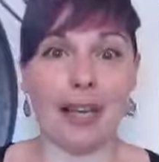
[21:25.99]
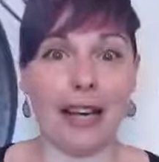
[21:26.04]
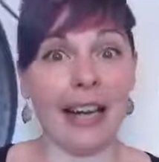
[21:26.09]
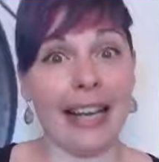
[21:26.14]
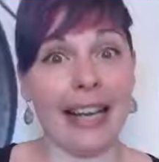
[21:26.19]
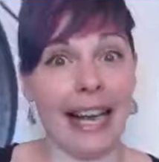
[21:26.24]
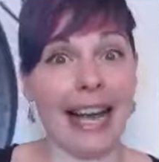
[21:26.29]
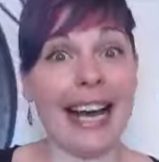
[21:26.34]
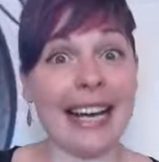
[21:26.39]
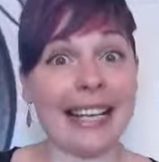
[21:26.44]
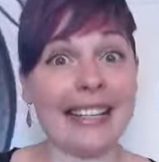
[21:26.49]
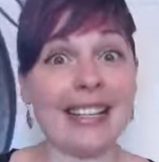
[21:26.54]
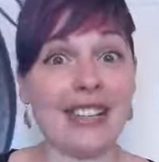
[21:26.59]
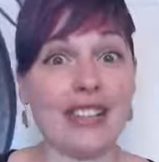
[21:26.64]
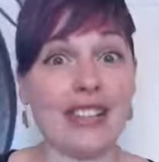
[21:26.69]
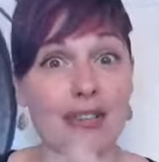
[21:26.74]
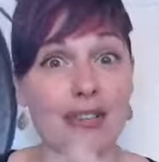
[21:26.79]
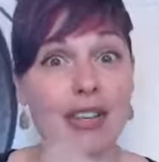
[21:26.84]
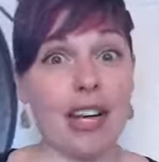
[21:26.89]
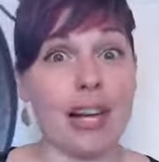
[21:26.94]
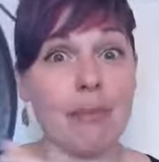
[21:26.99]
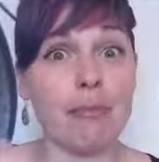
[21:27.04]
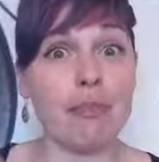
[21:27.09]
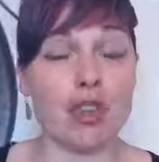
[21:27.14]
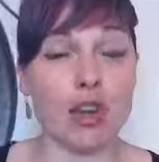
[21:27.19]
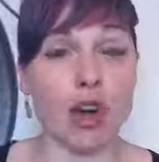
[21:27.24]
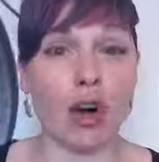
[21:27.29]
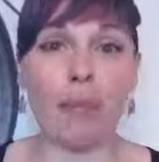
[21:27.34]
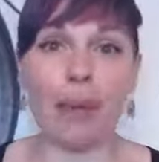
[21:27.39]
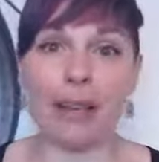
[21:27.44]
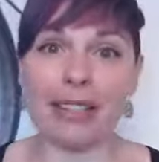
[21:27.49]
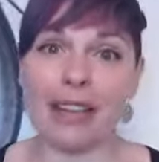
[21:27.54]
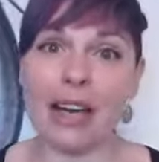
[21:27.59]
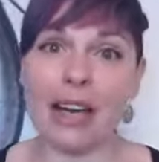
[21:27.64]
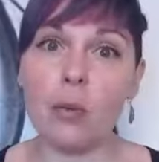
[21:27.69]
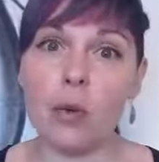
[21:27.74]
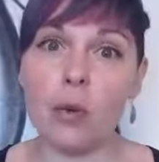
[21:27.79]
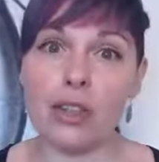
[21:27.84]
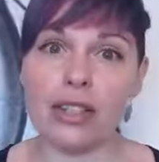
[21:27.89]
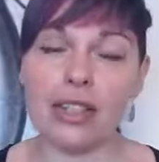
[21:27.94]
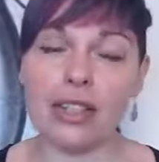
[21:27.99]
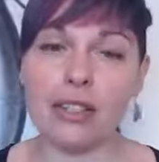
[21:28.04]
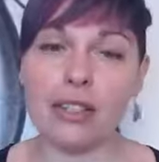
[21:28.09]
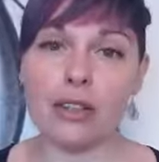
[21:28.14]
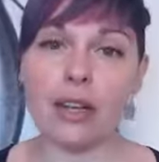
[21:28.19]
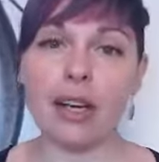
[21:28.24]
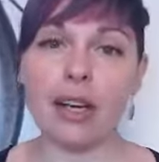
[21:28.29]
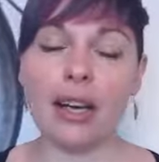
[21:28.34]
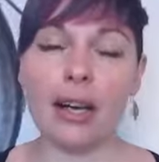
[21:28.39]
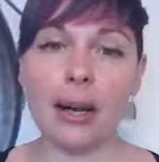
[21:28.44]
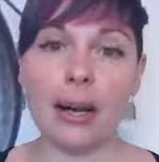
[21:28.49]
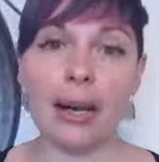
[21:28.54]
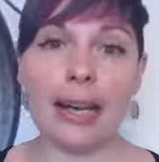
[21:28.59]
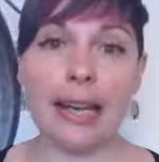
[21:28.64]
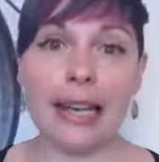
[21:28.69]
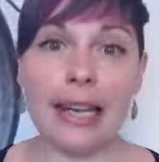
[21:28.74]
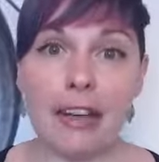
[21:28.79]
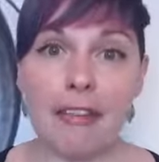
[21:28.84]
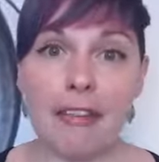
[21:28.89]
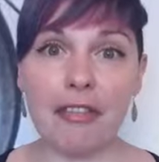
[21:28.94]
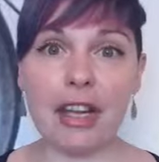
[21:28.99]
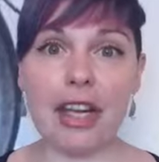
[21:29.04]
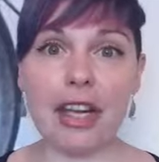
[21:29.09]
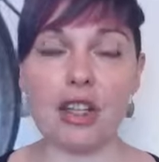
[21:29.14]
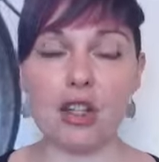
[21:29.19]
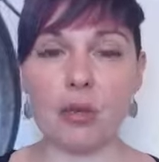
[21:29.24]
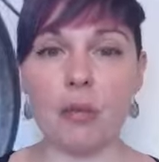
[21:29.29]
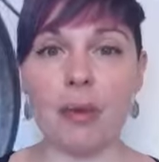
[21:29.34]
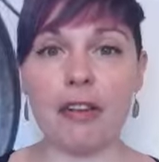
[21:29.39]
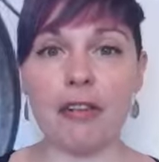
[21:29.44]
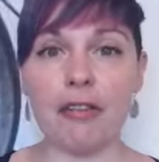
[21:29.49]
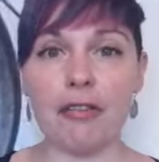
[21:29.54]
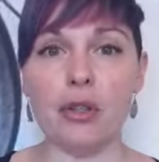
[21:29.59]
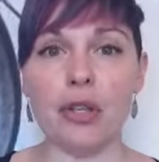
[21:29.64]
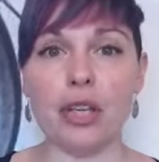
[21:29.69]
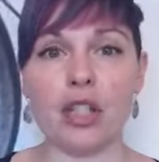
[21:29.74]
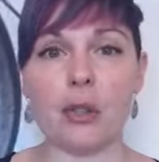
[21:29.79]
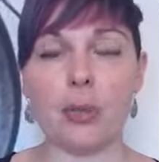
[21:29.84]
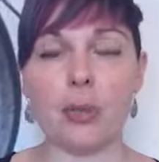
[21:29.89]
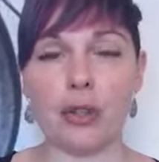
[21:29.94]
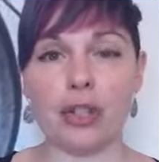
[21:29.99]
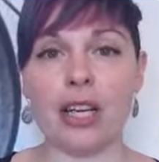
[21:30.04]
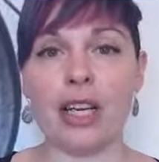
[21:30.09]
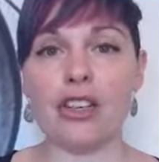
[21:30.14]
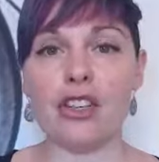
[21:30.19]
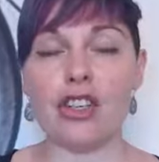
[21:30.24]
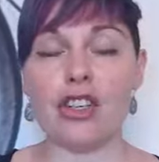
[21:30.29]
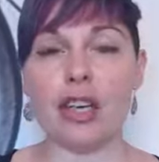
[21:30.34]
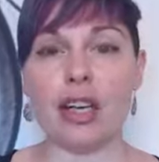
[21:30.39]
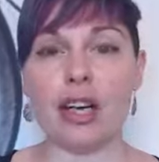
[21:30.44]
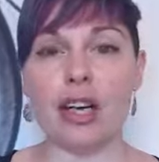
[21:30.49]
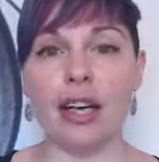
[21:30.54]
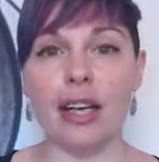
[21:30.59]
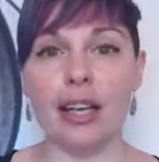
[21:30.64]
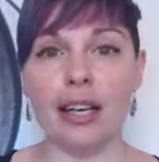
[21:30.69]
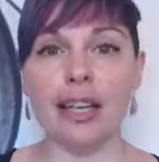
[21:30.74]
I had a dream job, but I wasn't living to my fullest potential.